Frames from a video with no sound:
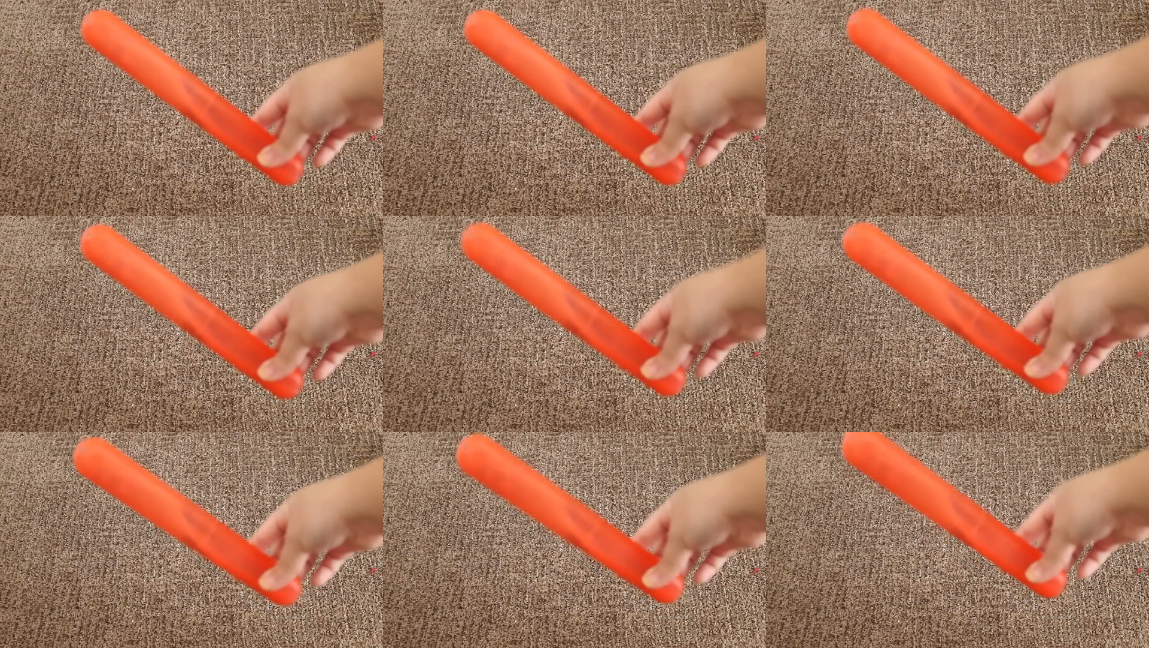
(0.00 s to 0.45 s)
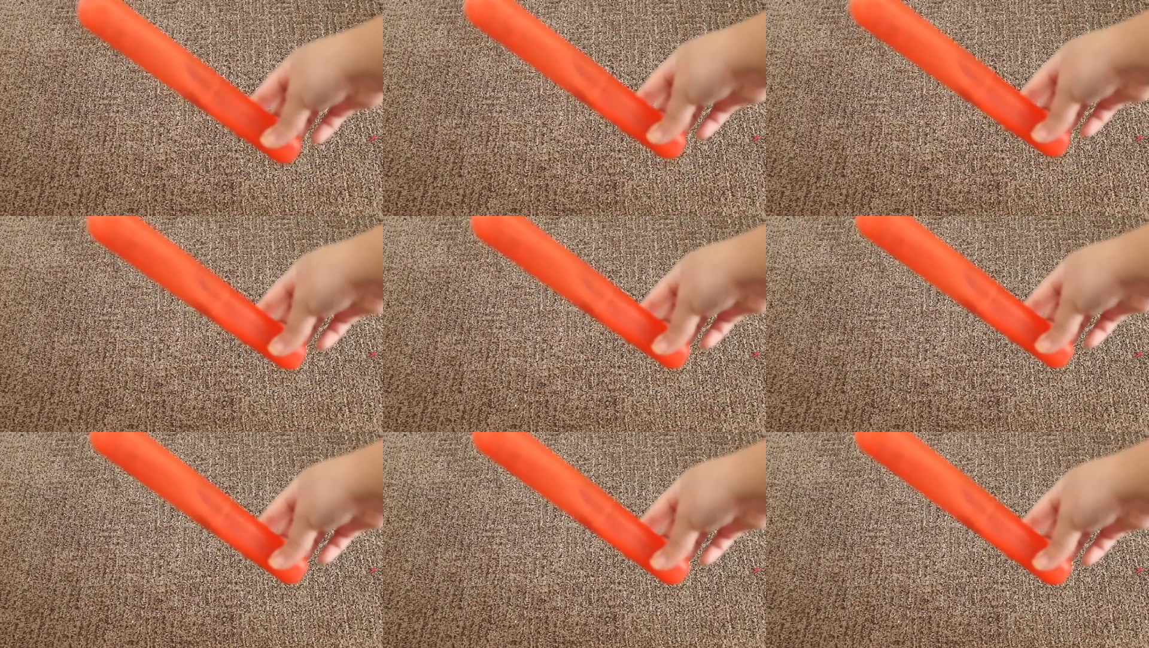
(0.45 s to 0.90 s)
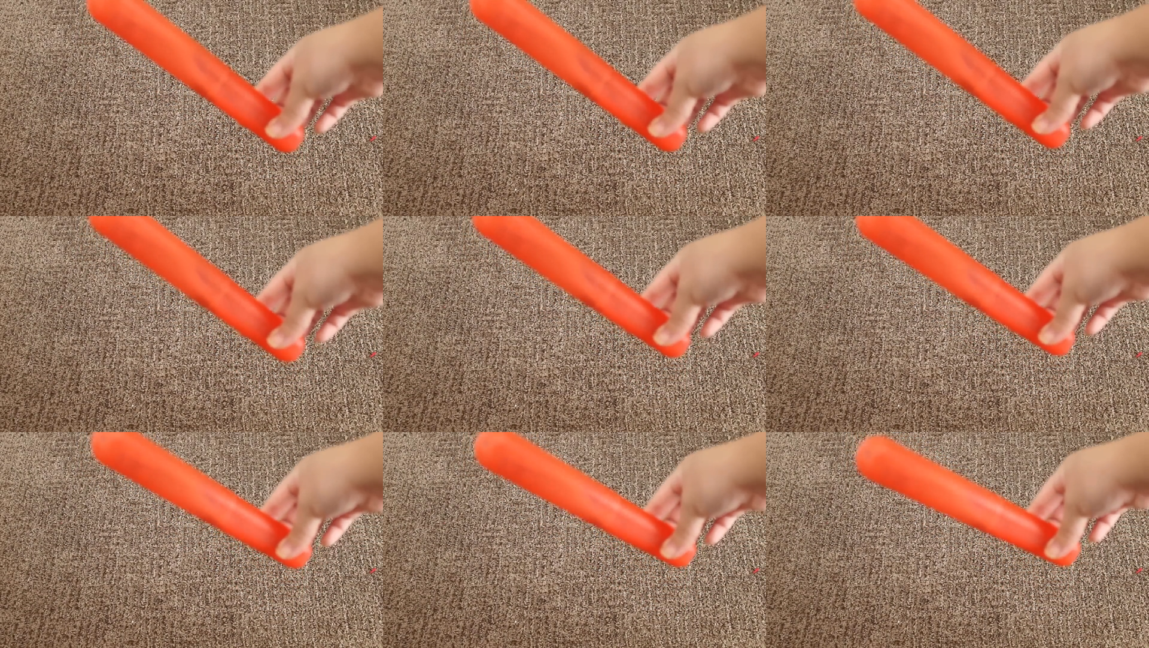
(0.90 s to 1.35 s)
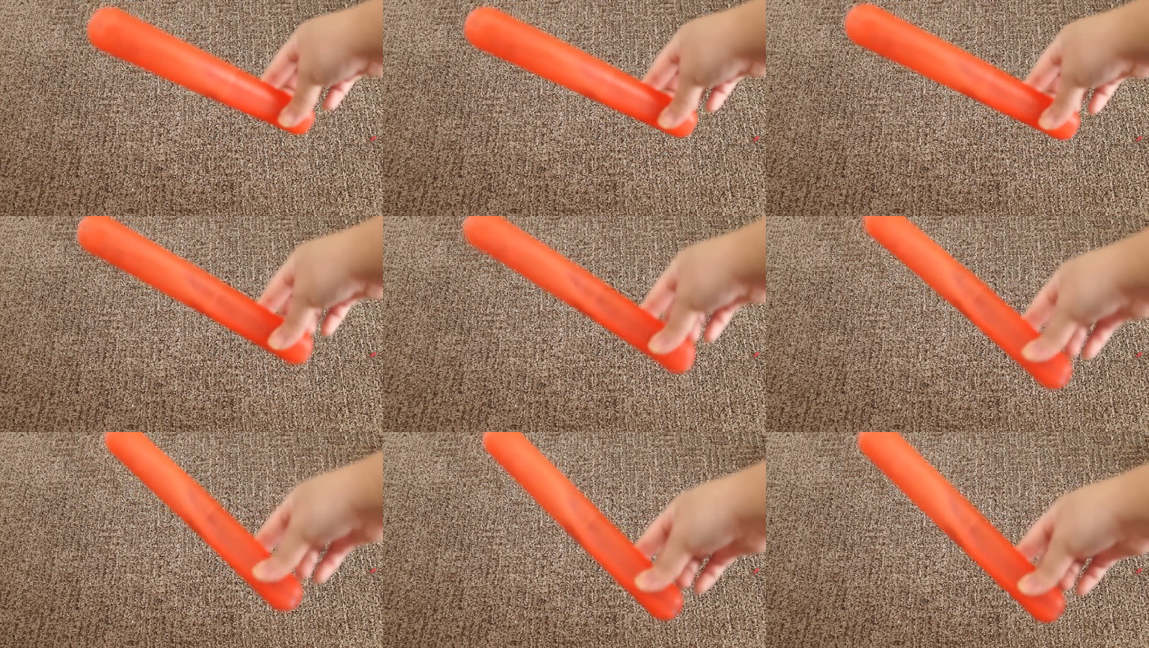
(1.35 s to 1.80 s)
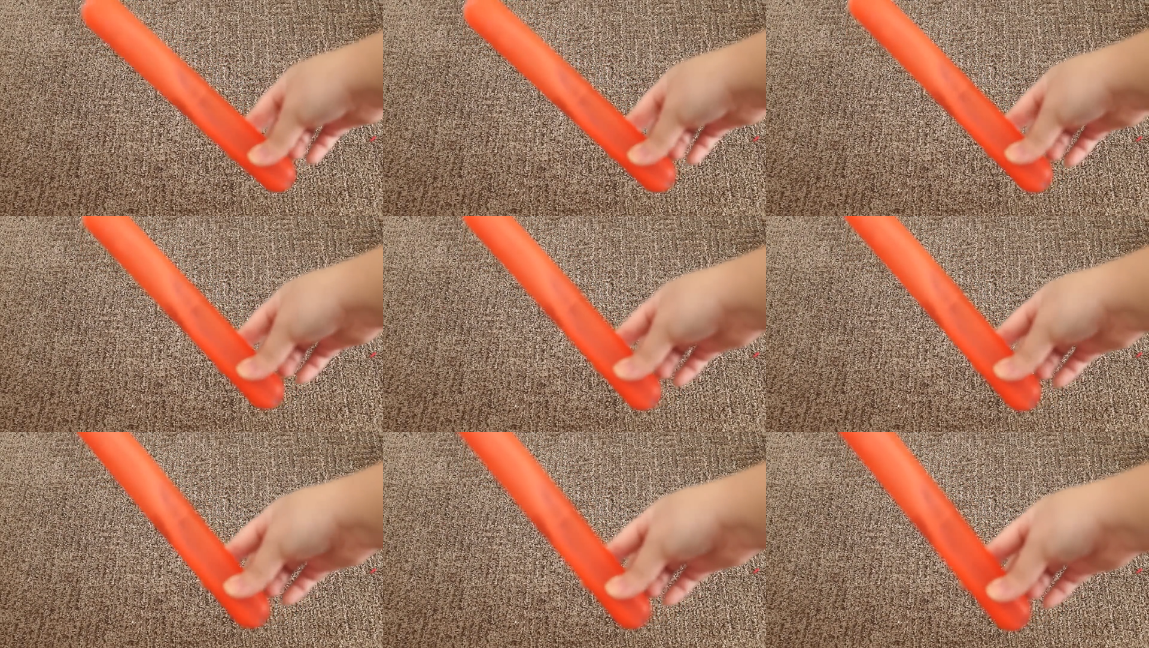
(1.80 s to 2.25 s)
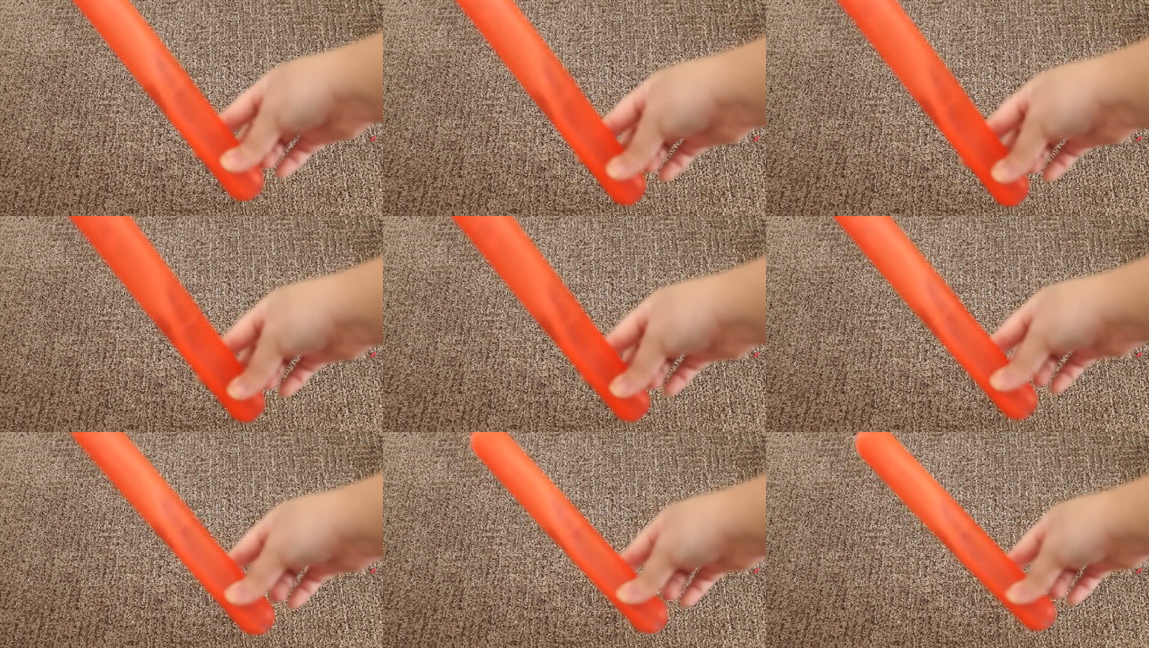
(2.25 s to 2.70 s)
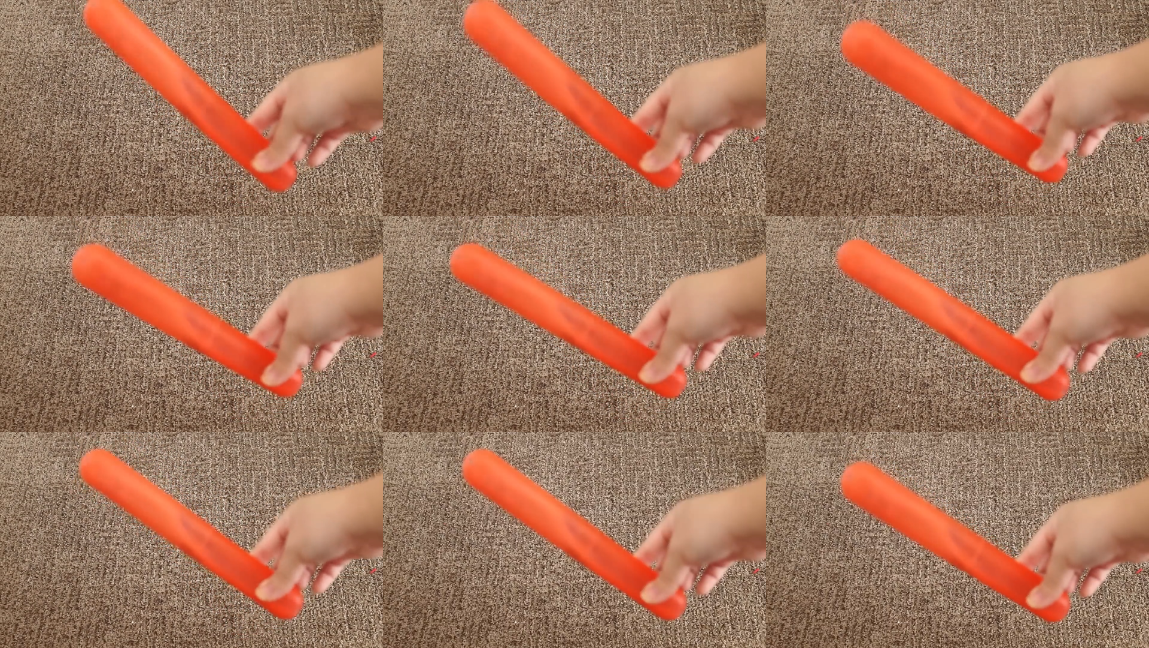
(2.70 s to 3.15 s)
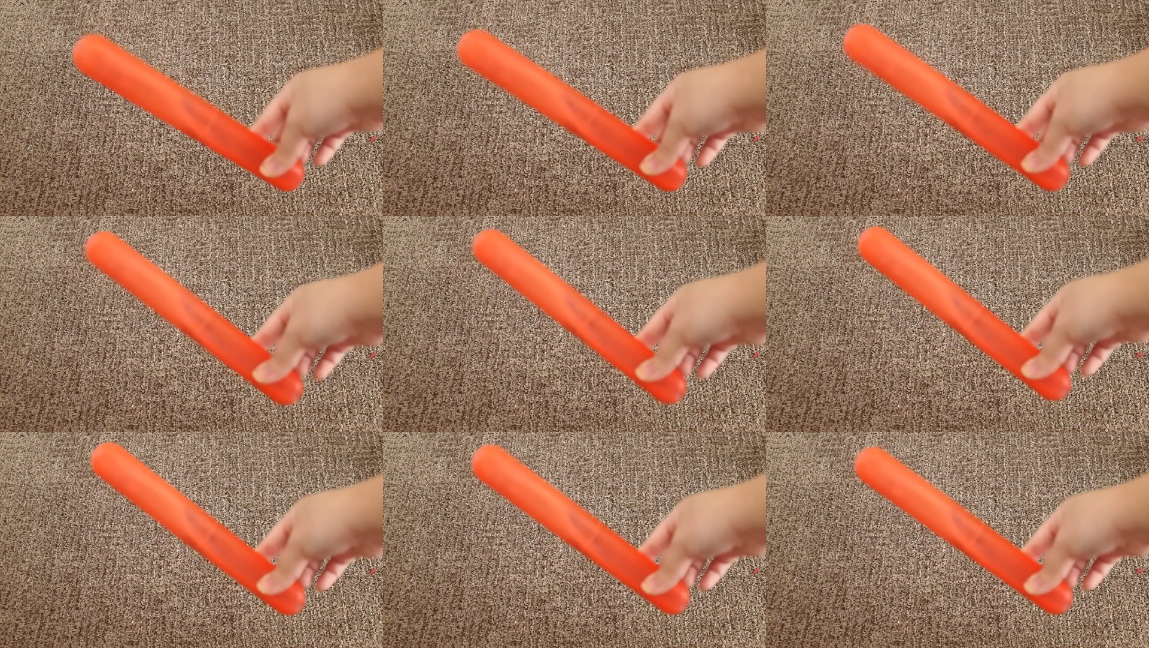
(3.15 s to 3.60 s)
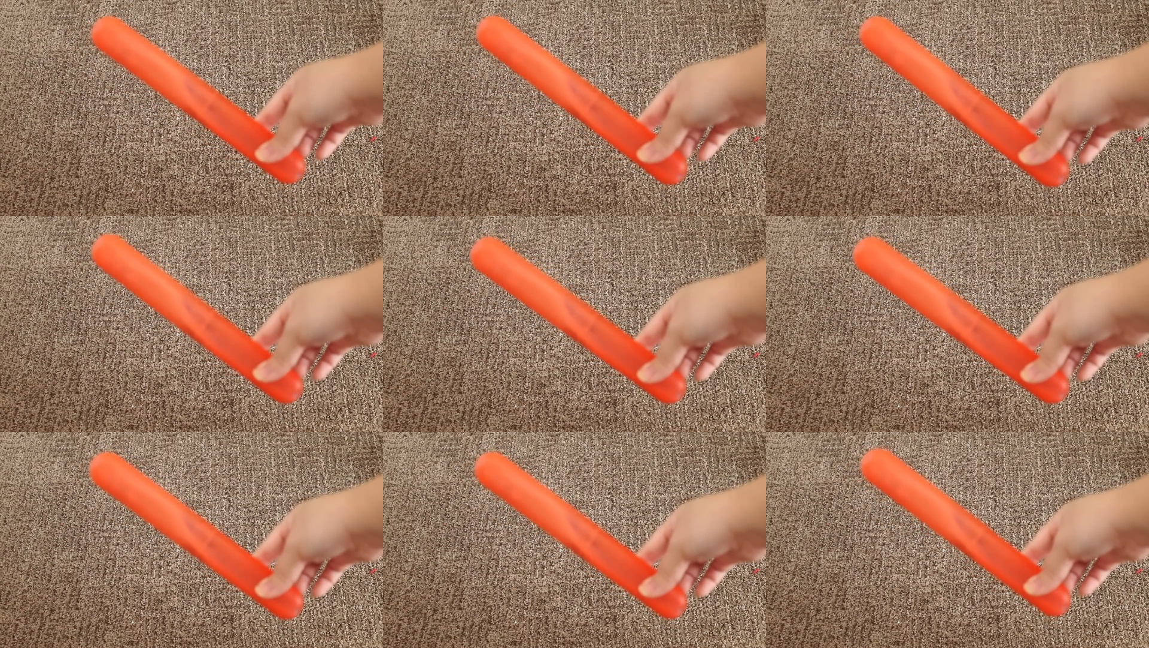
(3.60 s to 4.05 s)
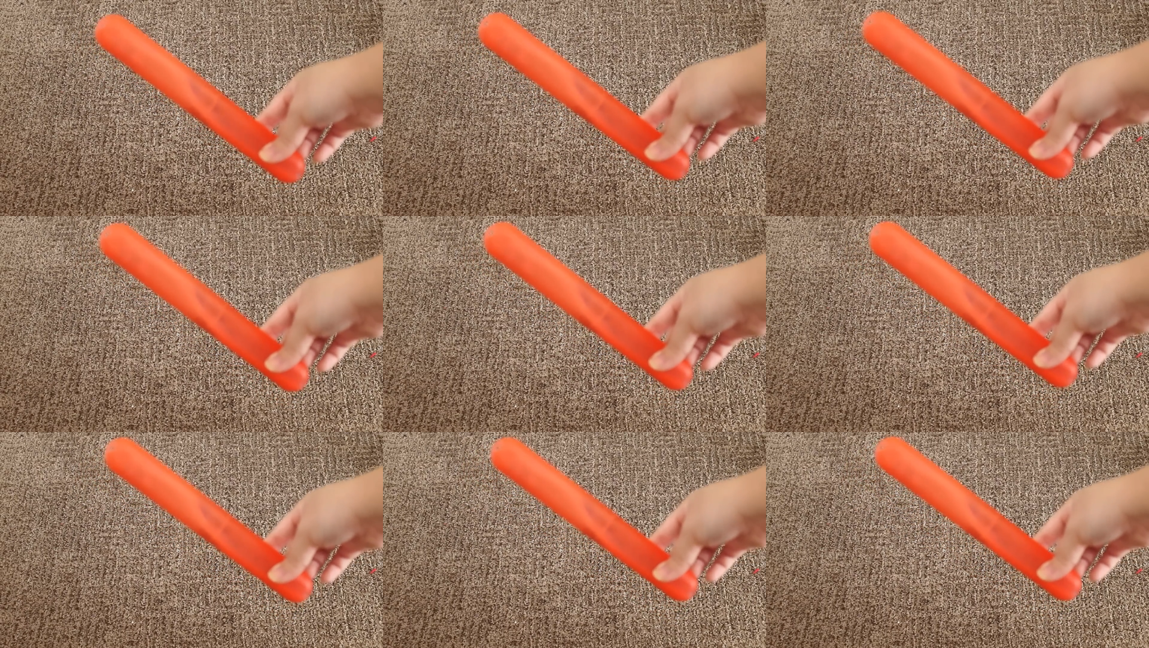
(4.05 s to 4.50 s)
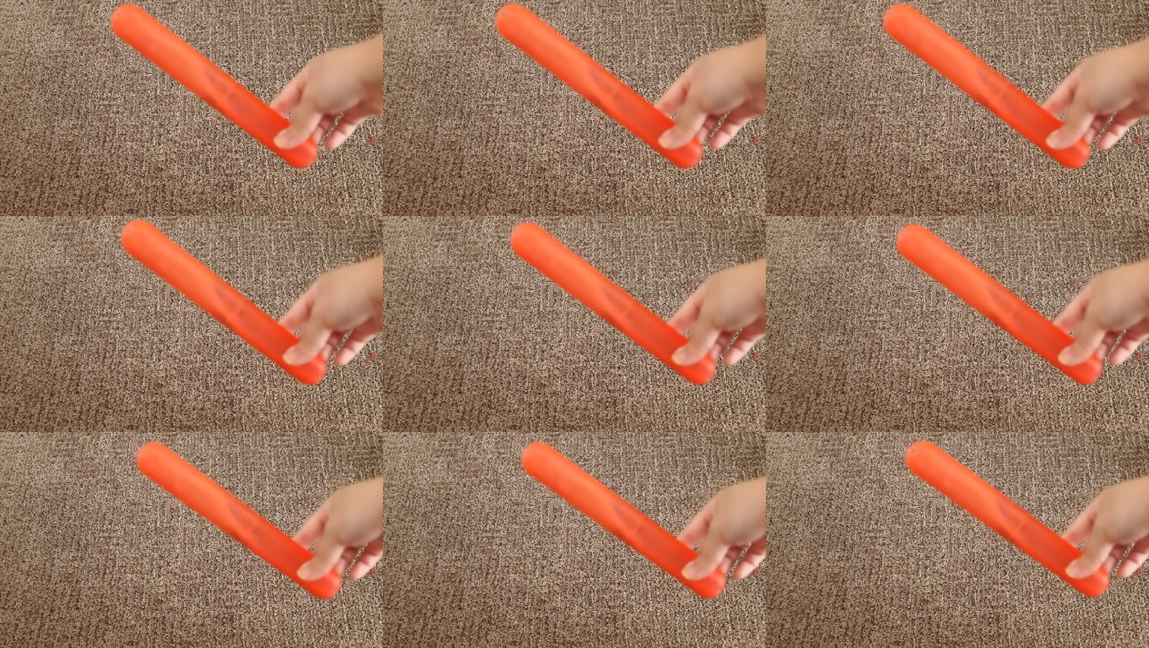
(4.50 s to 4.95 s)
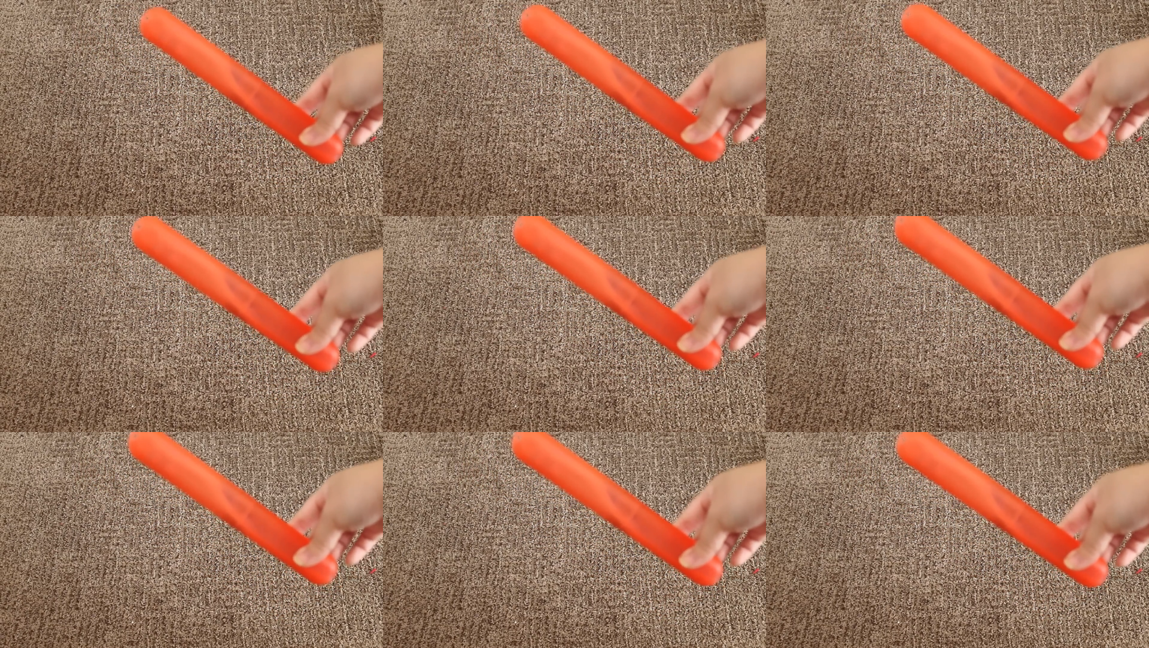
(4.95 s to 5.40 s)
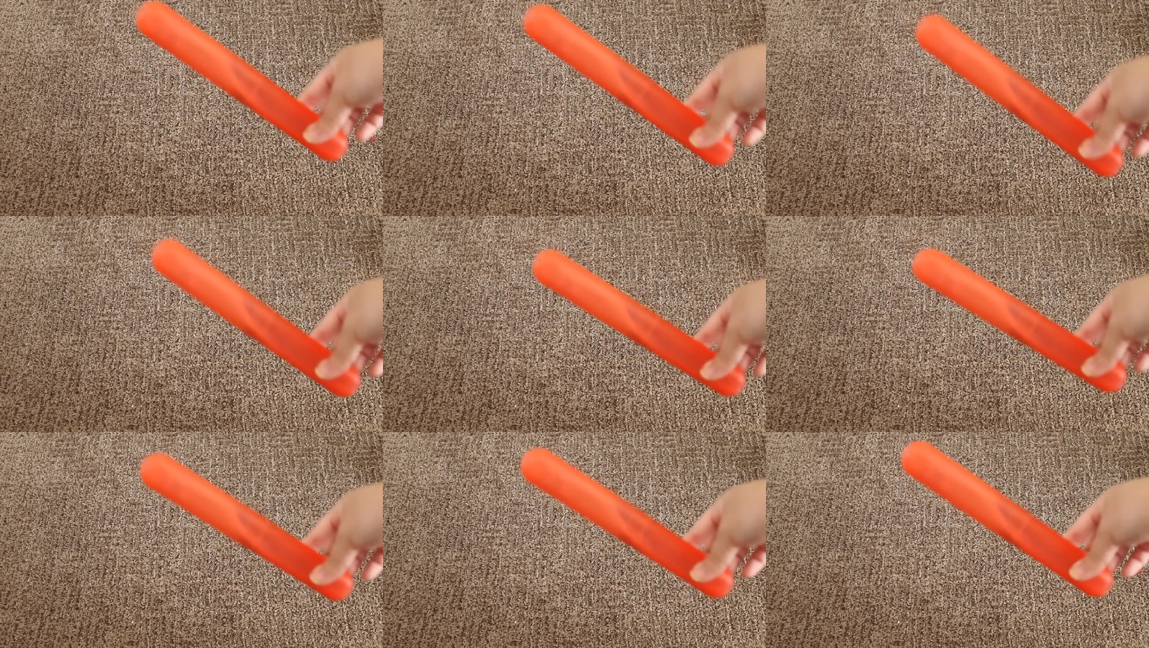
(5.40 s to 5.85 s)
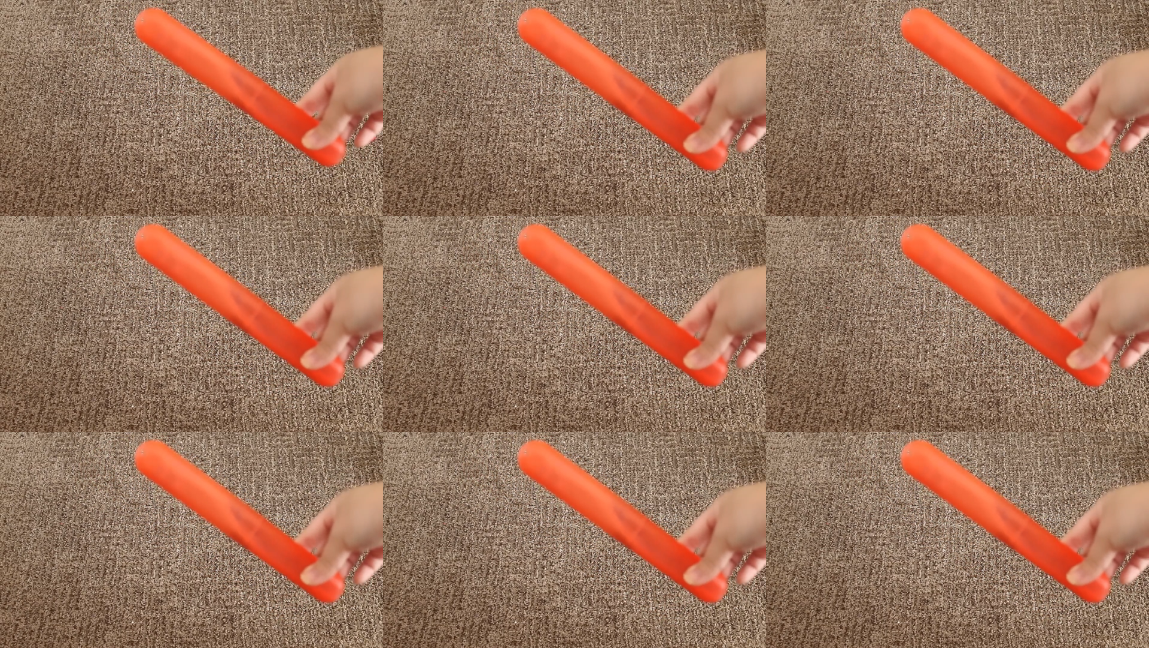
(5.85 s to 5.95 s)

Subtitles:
[unreadable: no face in view]